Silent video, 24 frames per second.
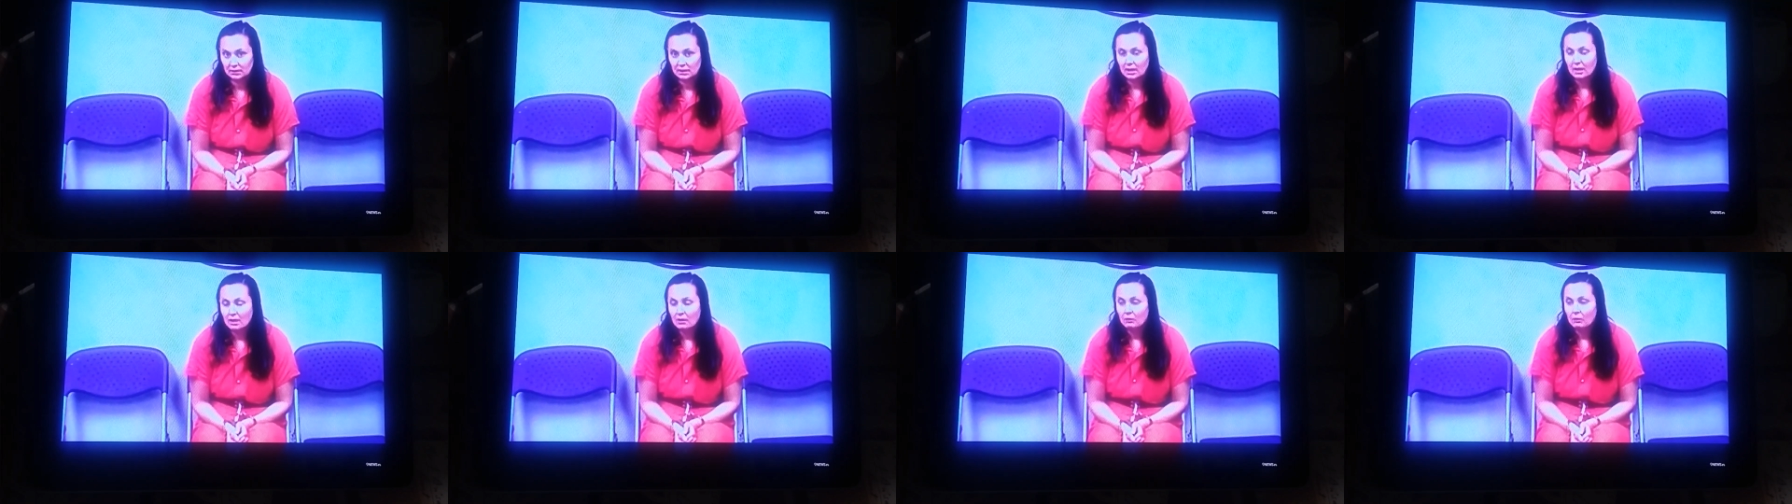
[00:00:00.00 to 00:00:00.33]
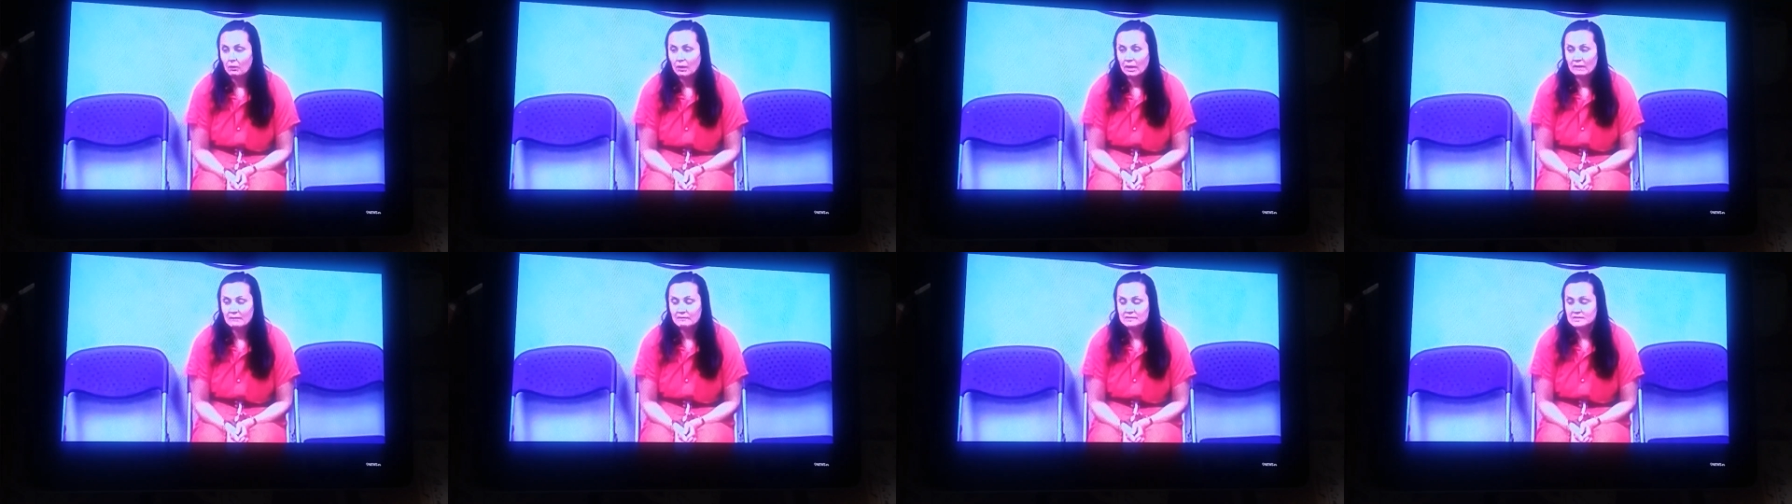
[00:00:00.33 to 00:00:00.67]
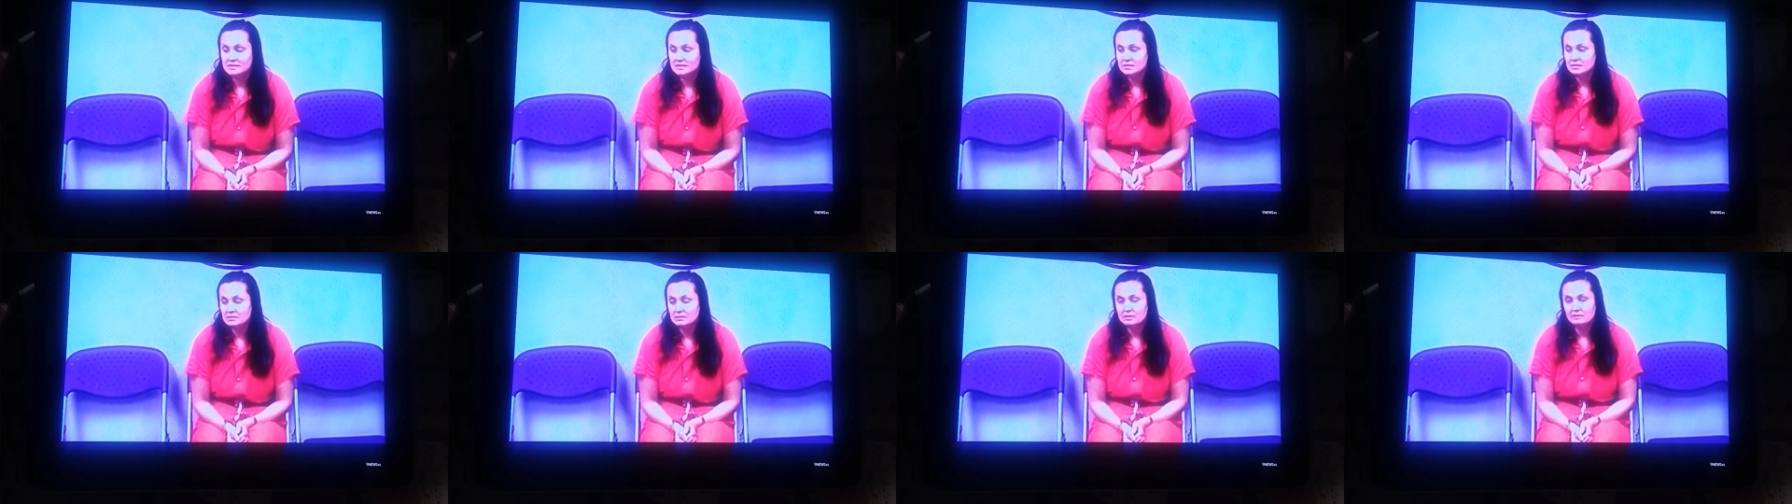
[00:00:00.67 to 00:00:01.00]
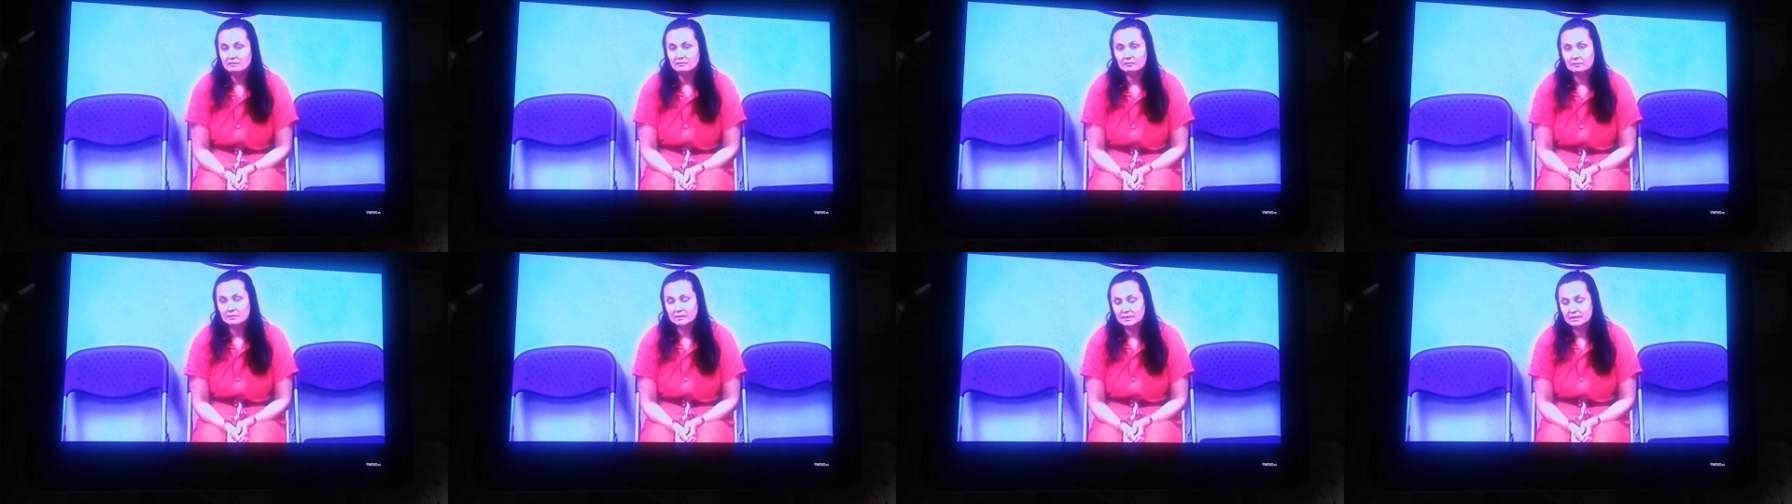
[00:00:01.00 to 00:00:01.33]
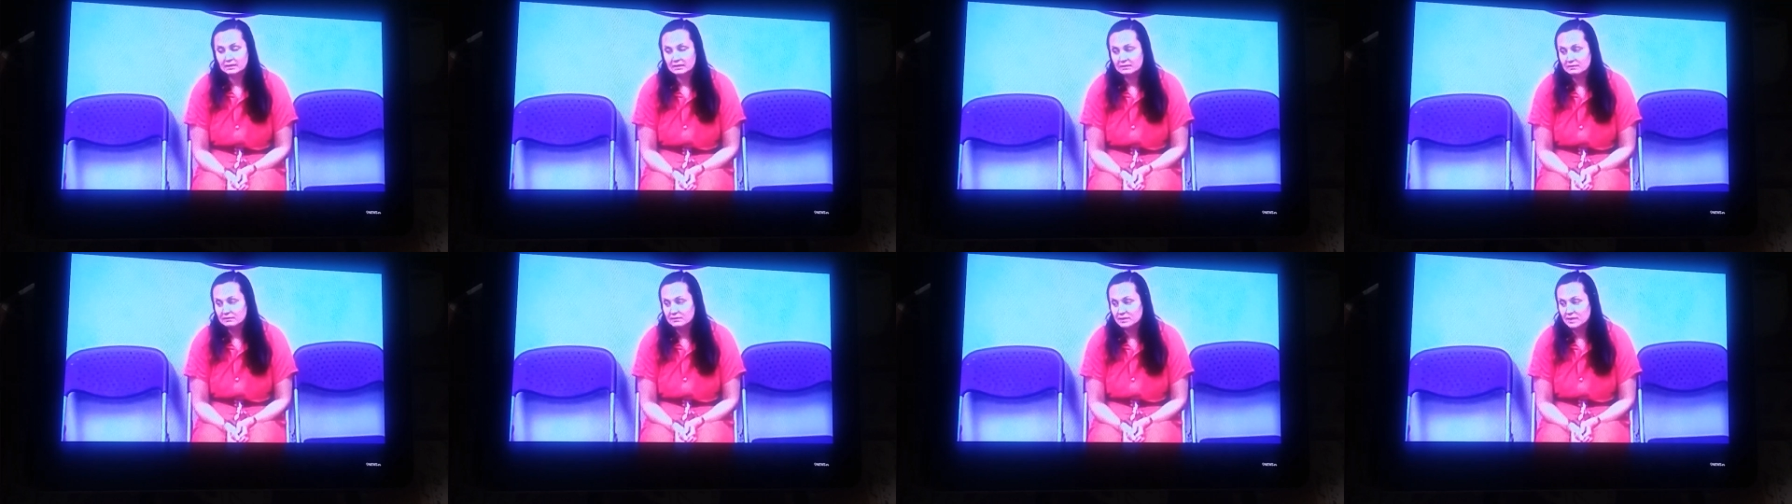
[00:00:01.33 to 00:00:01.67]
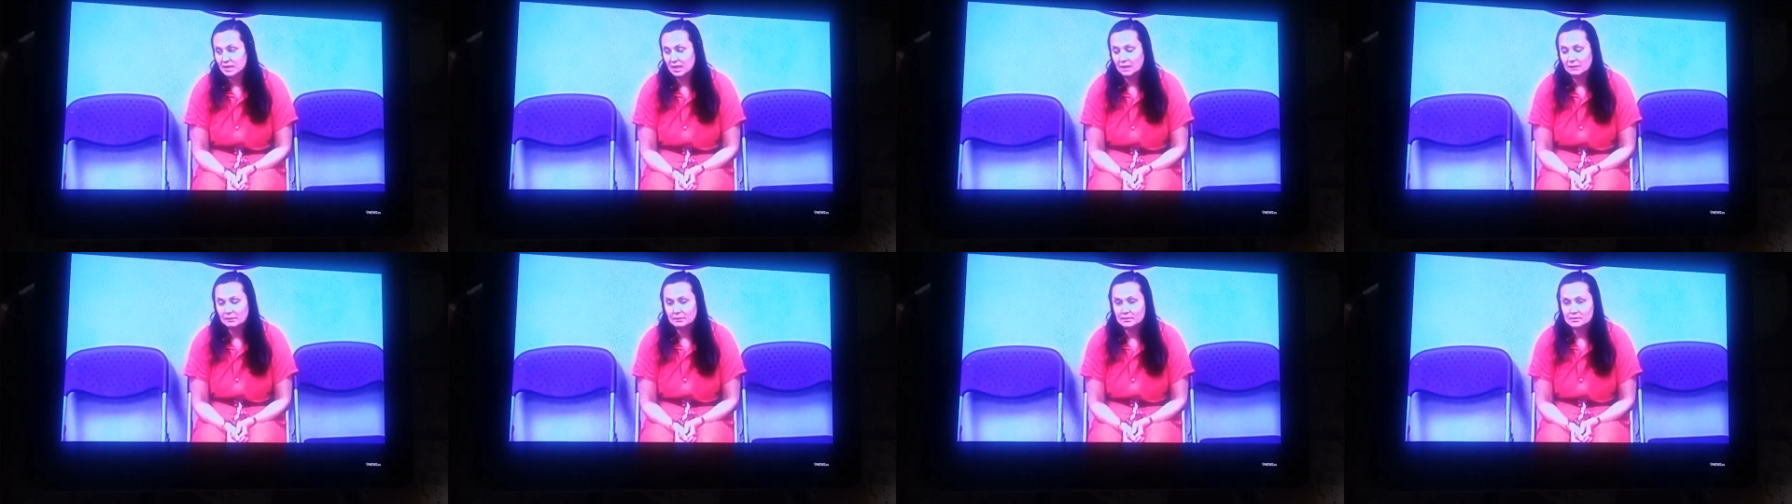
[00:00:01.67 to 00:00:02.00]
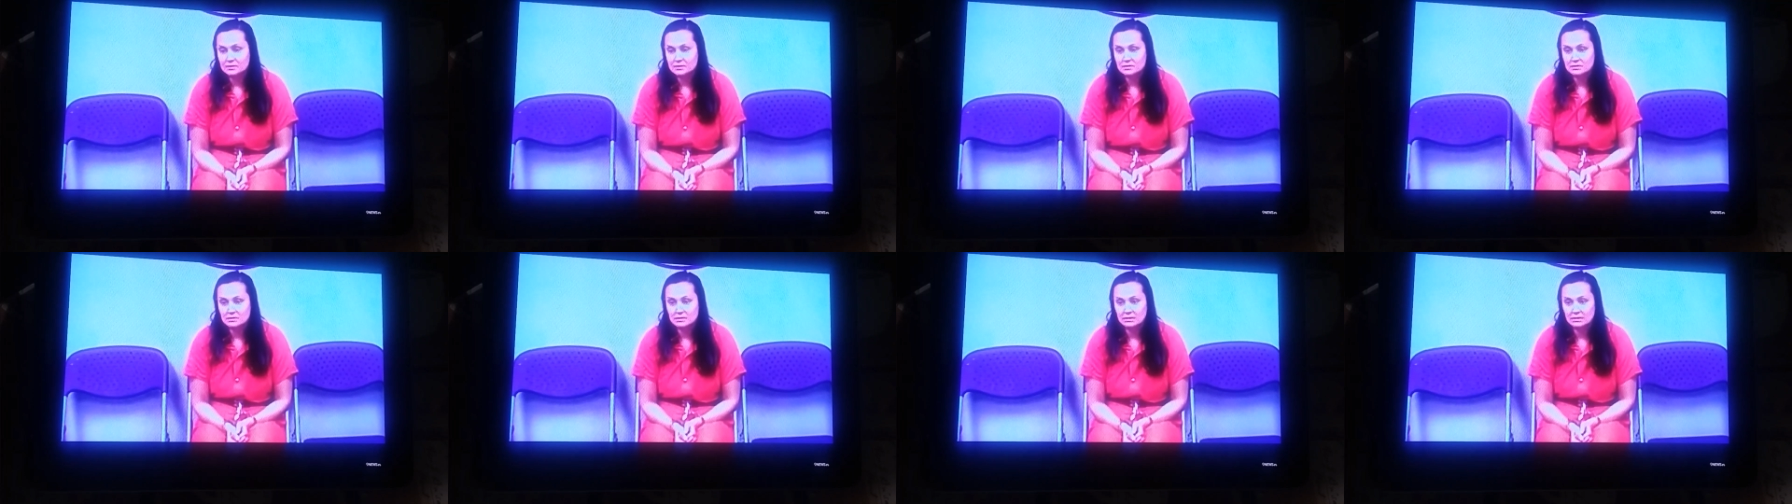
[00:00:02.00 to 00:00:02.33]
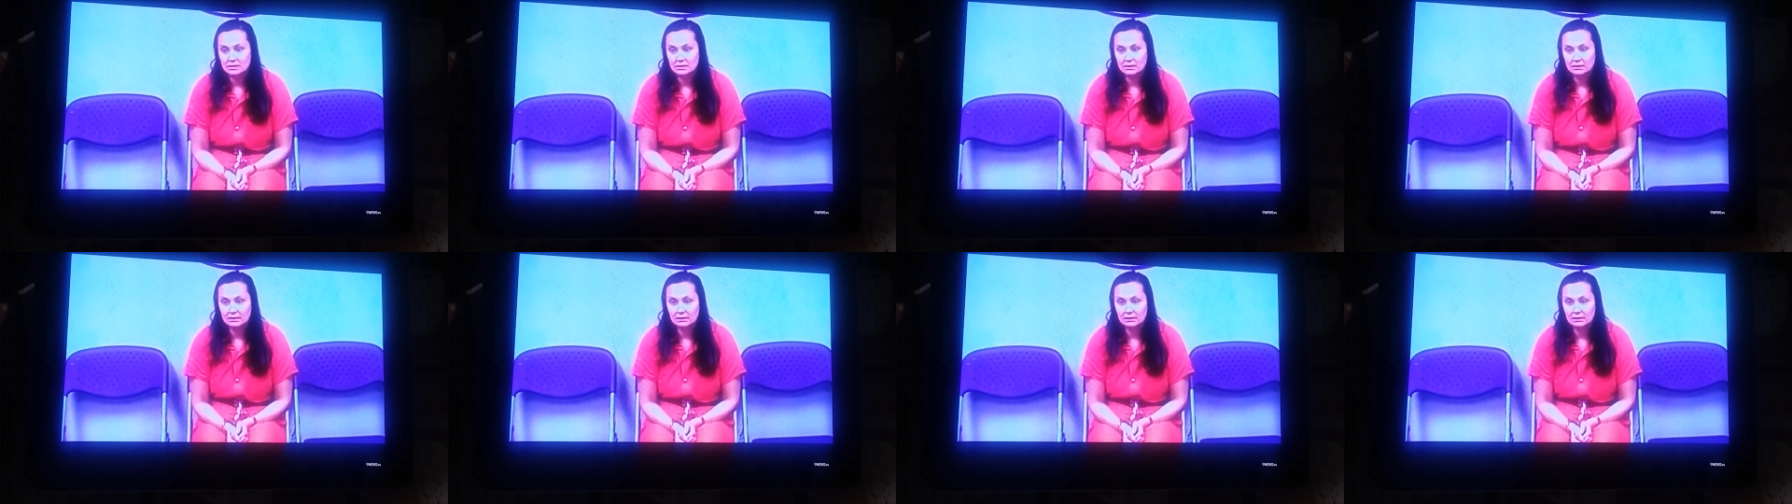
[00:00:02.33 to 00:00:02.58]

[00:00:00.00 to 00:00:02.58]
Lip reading: Well, I've still never been given the opportunity,